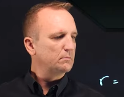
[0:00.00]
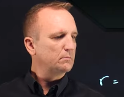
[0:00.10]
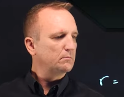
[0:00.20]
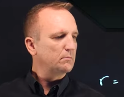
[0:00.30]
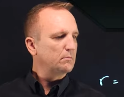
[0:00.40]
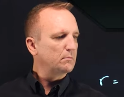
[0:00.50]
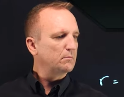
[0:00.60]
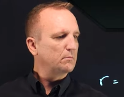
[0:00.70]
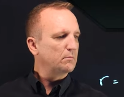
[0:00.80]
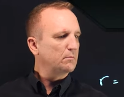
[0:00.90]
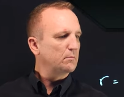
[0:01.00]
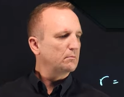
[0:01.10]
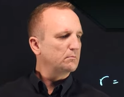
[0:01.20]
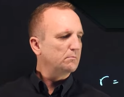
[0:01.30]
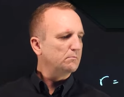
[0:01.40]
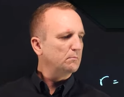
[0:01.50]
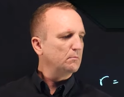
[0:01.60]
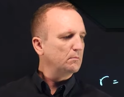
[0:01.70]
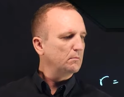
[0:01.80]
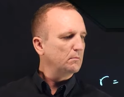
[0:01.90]

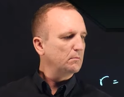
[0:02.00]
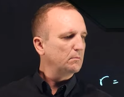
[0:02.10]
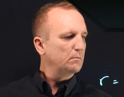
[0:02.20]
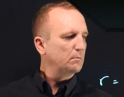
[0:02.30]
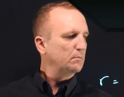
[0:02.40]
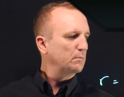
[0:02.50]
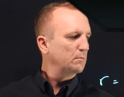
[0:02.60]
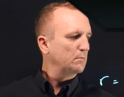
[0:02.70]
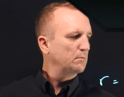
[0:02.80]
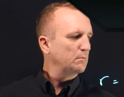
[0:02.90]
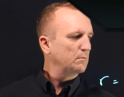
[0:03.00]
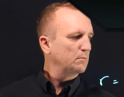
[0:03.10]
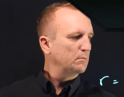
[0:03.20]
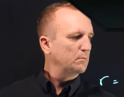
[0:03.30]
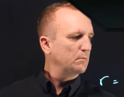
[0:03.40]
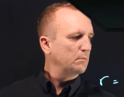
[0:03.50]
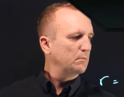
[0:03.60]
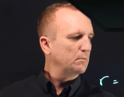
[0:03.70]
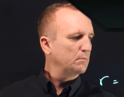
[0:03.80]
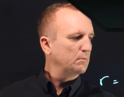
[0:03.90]

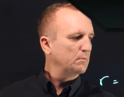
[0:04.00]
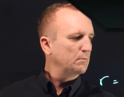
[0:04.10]
(no one is talking)